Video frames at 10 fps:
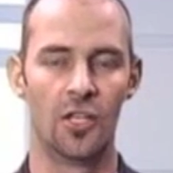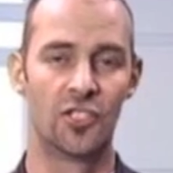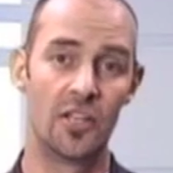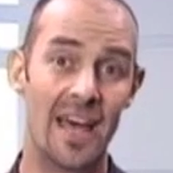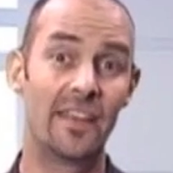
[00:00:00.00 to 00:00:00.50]

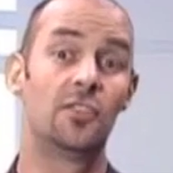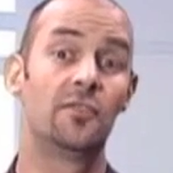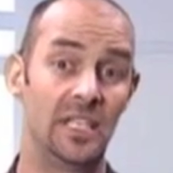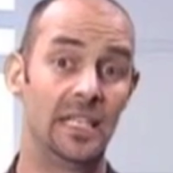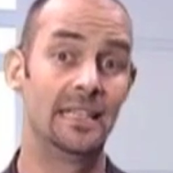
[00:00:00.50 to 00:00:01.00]
So now that you've
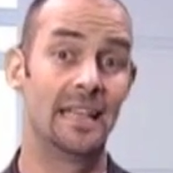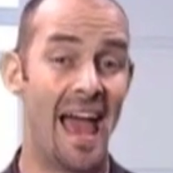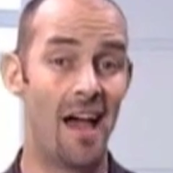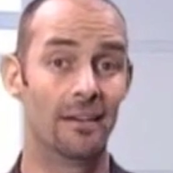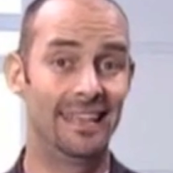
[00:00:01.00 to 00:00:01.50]
seen
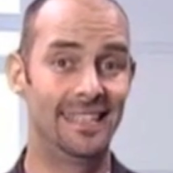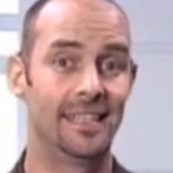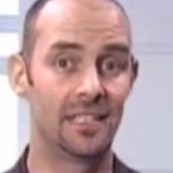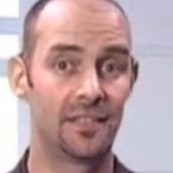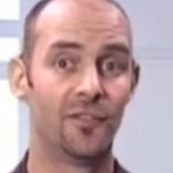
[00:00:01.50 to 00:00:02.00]
how easy it
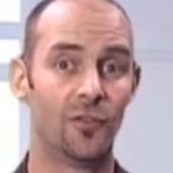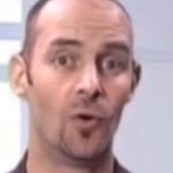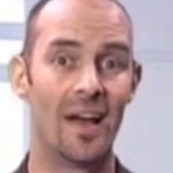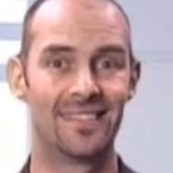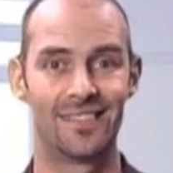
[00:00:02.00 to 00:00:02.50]
is for
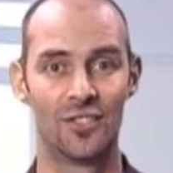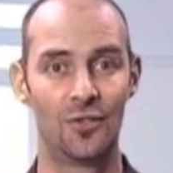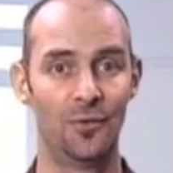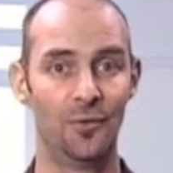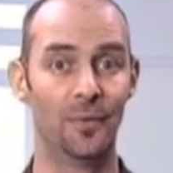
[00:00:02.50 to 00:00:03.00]
us
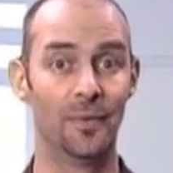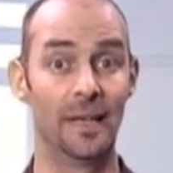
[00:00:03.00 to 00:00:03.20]
to